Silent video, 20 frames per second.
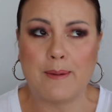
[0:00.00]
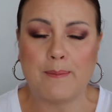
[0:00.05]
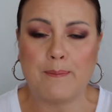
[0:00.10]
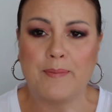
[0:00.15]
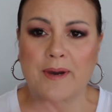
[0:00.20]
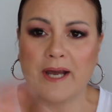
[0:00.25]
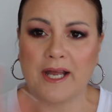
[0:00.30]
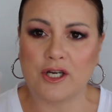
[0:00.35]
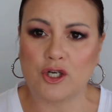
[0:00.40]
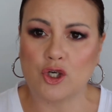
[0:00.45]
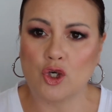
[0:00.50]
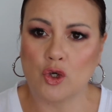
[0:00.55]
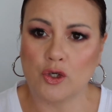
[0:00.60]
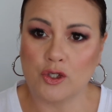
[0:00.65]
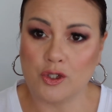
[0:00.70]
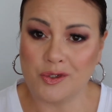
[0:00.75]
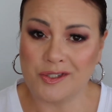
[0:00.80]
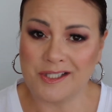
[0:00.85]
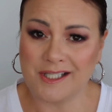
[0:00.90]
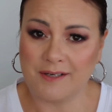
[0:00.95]
but not
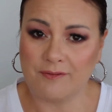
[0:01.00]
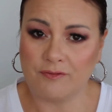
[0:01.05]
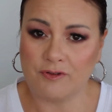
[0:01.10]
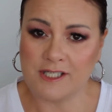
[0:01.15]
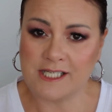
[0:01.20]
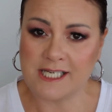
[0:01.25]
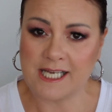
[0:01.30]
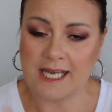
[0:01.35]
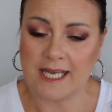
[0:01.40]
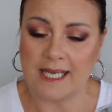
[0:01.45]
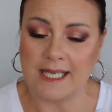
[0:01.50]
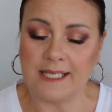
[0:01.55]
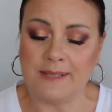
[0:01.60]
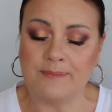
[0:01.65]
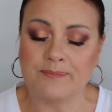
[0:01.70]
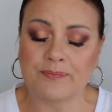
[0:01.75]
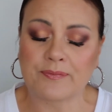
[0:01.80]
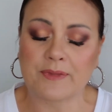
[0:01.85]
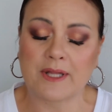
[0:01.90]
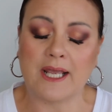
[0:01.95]
use it every
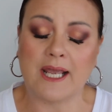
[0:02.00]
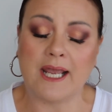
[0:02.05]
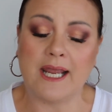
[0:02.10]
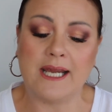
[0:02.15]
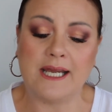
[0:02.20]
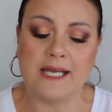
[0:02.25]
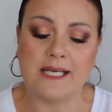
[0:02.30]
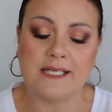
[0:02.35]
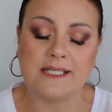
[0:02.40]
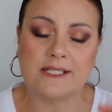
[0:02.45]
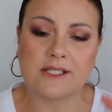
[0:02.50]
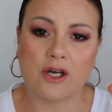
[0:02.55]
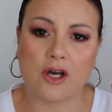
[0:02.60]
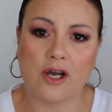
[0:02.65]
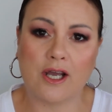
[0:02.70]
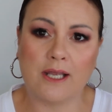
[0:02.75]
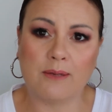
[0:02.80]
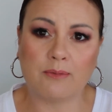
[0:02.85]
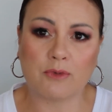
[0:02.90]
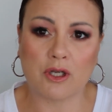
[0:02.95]
day, and
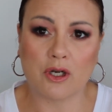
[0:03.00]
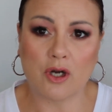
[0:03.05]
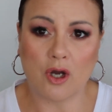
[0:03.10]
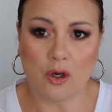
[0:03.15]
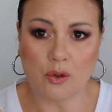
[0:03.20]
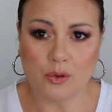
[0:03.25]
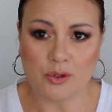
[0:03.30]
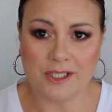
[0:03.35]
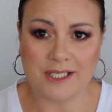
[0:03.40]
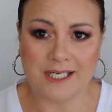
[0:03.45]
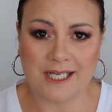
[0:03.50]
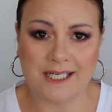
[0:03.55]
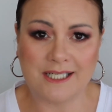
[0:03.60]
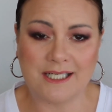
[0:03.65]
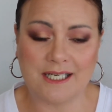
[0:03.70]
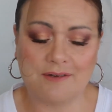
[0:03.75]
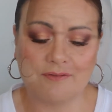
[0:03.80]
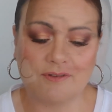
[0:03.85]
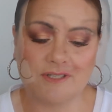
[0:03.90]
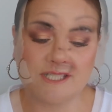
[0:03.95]
I am going to alternate
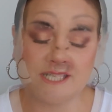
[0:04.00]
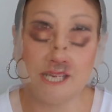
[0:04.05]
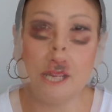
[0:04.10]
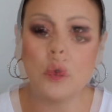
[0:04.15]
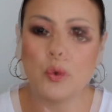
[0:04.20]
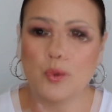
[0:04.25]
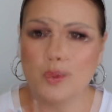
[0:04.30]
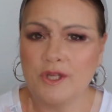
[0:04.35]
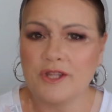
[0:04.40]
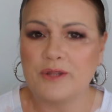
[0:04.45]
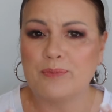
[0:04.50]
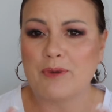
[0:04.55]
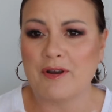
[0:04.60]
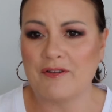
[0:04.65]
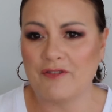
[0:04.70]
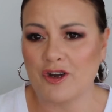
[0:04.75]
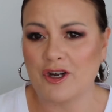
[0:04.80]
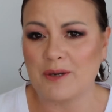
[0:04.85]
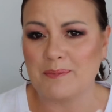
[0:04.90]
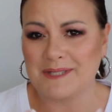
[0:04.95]
it every day with my
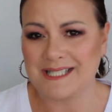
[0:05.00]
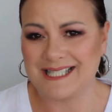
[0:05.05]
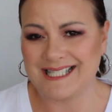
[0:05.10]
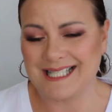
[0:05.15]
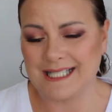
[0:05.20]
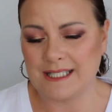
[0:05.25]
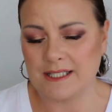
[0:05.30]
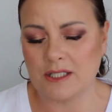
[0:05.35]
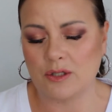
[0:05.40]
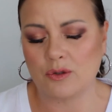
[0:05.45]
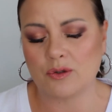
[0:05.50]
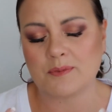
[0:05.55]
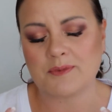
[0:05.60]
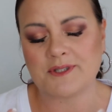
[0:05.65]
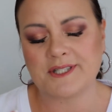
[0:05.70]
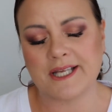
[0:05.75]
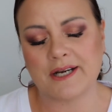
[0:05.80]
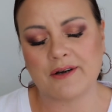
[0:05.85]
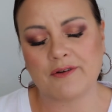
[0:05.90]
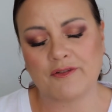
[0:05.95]
vitamin C
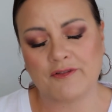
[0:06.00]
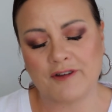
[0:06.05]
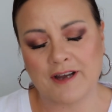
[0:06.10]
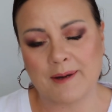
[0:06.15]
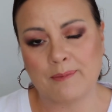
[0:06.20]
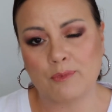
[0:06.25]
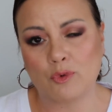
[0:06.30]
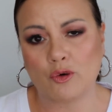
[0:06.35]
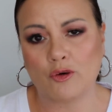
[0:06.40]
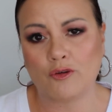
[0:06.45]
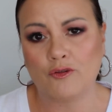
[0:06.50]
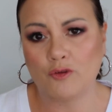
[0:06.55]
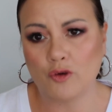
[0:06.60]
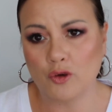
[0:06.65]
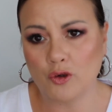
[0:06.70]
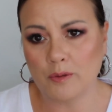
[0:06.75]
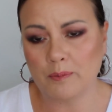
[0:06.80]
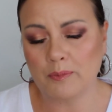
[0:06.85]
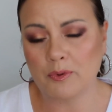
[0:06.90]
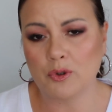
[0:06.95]
serums that are far more
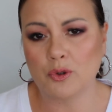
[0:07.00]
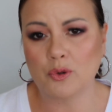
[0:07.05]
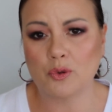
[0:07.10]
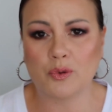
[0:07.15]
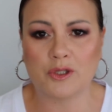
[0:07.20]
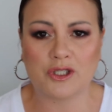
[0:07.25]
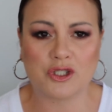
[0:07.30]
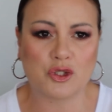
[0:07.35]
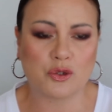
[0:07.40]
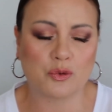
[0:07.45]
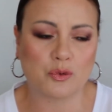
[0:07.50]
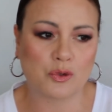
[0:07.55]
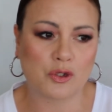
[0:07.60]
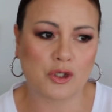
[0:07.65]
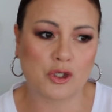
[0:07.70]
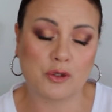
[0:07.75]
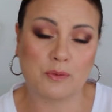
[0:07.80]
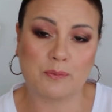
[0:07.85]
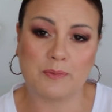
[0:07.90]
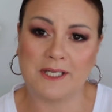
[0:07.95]
affordable, which
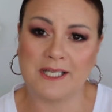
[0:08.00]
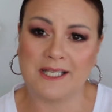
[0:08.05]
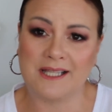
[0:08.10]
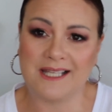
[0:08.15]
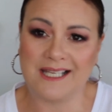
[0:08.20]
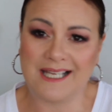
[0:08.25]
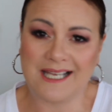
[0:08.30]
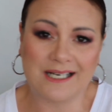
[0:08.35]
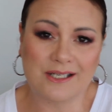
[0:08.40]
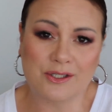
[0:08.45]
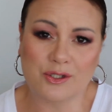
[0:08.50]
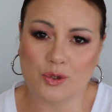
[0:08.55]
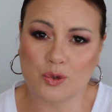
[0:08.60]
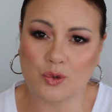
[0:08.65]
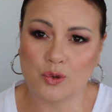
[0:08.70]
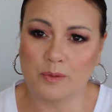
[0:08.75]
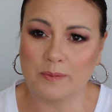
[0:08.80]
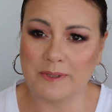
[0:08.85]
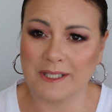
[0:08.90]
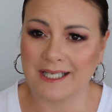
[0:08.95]
could be the
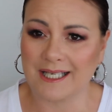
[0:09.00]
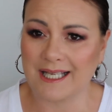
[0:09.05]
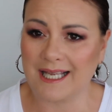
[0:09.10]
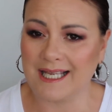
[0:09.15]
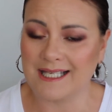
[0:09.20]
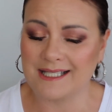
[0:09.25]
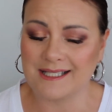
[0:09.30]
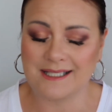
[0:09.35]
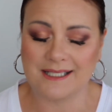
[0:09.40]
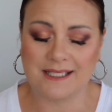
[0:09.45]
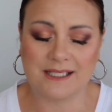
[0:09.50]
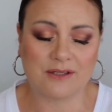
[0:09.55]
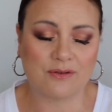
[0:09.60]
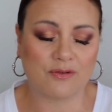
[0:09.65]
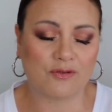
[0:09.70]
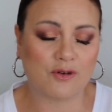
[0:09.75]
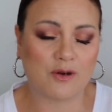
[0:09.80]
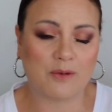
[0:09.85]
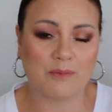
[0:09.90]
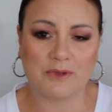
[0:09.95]
L-ascorbic acid
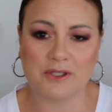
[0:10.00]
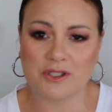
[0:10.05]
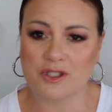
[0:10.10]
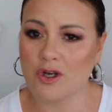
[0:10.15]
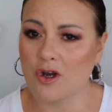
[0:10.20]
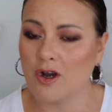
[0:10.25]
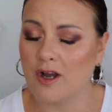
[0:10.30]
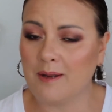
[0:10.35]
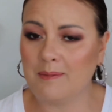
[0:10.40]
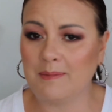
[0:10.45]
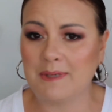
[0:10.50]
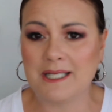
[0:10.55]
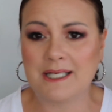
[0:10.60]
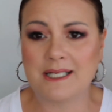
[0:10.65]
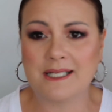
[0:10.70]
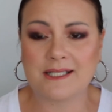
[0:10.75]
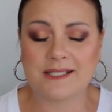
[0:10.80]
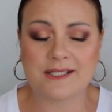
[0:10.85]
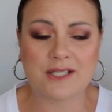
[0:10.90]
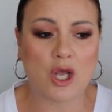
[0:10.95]
from the
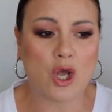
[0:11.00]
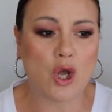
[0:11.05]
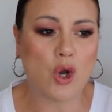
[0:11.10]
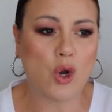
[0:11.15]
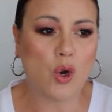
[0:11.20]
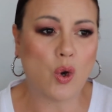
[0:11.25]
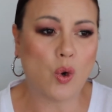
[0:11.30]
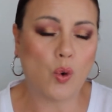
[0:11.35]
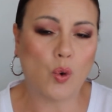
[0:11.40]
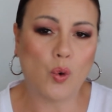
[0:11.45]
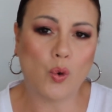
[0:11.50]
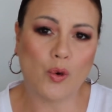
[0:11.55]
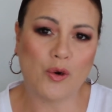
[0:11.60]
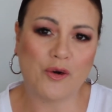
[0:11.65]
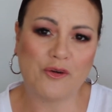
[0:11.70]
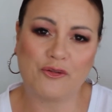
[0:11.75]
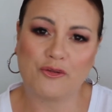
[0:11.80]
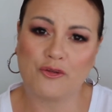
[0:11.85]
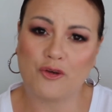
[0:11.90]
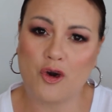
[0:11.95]
Timeless or
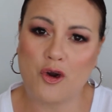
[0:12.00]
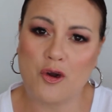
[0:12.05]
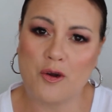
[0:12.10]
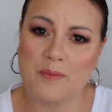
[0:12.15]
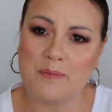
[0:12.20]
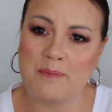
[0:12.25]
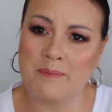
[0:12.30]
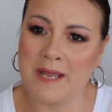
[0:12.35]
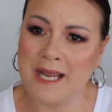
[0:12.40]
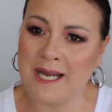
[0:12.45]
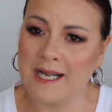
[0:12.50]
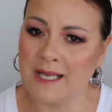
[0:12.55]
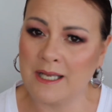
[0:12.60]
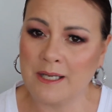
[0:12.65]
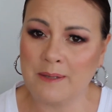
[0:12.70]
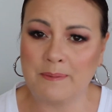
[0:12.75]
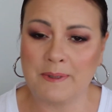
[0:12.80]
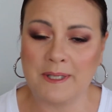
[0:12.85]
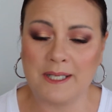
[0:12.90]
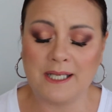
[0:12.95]
from Mad
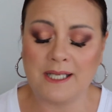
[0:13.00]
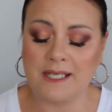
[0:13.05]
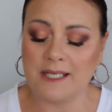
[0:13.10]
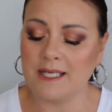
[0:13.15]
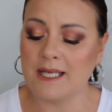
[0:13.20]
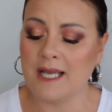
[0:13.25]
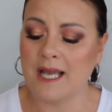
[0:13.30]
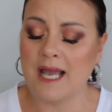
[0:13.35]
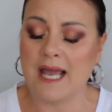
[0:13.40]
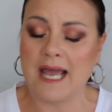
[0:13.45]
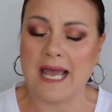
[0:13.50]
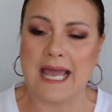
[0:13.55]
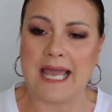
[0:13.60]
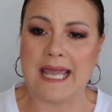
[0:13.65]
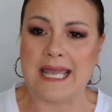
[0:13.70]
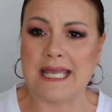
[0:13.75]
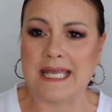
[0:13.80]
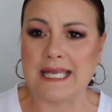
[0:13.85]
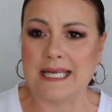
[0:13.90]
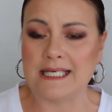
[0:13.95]
Hippie,
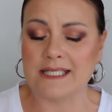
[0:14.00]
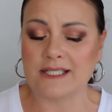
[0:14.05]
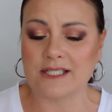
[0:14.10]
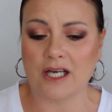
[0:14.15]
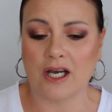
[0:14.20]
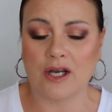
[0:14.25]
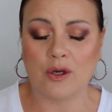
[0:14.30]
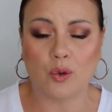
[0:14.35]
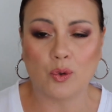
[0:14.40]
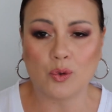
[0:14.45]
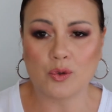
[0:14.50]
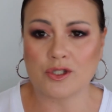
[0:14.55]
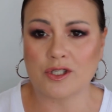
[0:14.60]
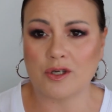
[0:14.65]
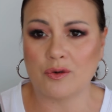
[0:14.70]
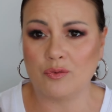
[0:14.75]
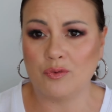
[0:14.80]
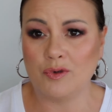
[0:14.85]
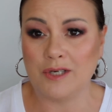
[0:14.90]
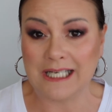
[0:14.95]
and I
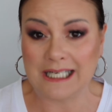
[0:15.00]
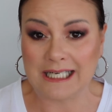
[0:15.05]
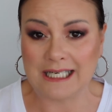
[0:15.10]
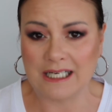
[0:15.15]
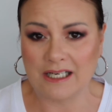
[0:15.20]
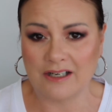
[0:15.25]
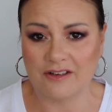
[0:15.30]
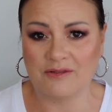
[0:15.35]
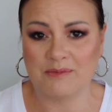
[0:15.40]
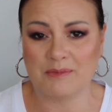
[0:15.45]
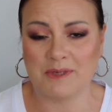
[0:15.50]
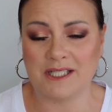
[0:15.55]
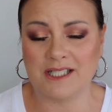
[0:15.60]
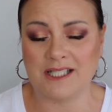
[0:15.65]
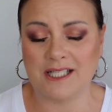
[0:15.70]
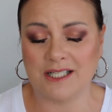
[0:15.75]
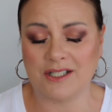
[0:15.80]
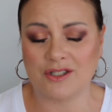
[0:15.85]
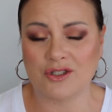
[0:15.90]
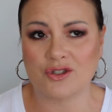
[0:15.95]
also really love my
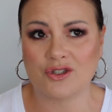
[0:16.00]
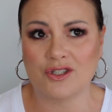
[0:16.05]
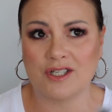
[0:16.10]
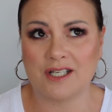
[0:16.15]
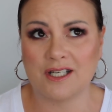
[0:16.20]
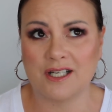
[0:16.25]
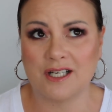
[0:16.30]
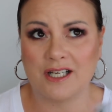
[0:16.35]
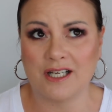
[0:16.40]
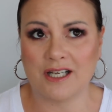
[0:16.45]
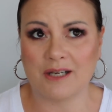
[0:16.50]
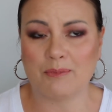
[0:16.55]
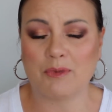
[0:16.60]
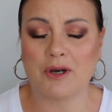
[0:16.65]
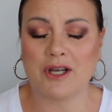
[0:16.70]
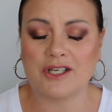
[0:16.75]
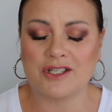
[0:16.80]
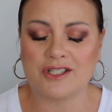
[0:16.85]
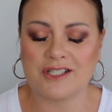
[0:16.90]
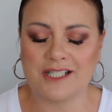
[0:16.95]
tetra
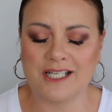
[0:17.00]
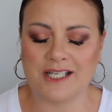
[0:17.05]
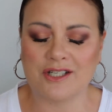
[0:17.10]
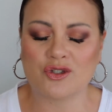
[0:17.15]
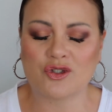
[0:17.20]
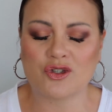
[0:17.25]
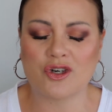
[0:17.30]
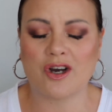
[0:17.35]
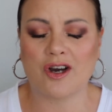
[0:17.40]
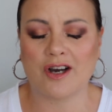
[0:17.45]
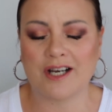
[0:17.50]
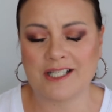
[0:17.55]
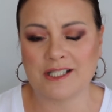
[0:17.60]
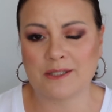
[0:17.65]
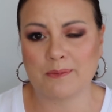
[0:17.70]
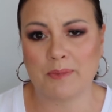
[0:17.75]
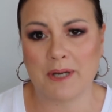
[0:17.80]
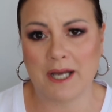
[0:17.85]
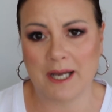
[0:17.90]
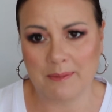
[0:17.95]

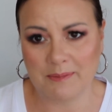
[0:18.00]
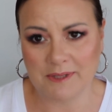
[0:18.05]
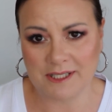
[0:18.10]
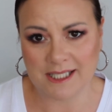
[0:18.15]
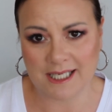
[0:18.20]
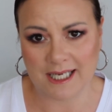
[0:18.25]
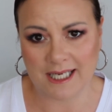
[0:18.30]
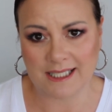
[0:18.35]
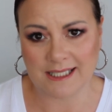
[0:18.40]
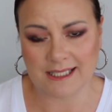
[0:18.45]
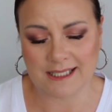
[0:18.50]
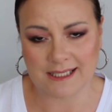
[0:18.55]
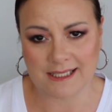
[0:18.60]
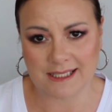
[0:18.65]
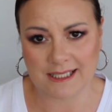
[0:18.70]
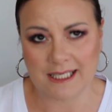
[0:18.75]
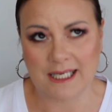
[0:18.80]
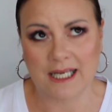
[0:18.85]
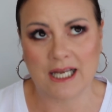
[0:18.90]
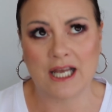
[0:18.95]
isopalmitate
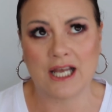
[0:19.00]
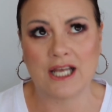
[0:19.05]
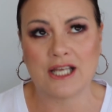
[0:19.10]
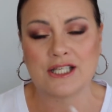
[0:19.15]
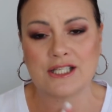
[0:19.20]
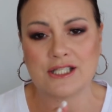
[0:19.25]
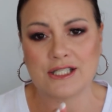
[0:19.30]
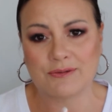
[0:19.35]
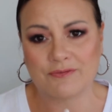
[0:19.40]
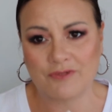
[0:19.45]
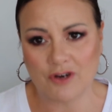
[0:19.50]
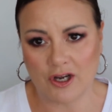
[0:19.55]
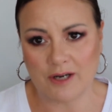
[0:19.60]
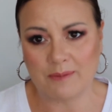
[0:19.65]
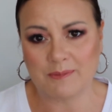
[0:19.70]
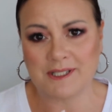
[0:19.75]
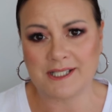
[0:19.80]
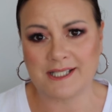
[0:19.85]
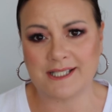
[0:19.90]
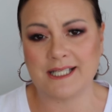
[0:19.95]

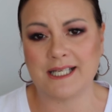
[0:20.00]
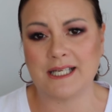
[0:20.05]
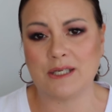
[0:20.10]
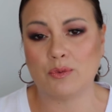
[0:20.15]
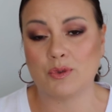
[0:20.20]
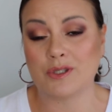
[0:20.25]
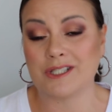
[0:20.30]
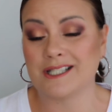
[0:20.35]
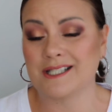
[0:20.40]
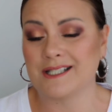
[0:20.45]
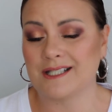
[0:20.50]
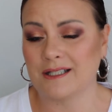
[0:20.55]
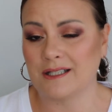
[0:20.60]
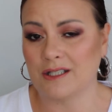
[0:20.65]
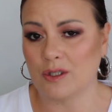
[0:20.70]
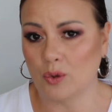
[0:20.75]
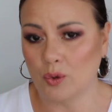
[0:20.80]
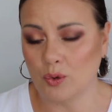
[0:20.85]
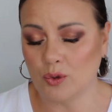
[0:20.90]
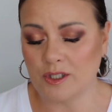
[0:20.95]
vitamin C, which is in
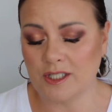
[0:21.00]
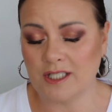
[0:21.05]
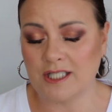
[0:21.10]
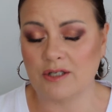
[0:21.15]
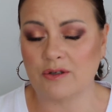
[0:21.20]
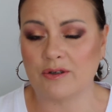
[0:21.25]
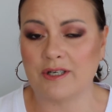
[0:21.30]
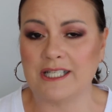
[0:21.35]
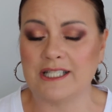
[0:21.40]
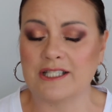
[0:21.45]
the Ordinary.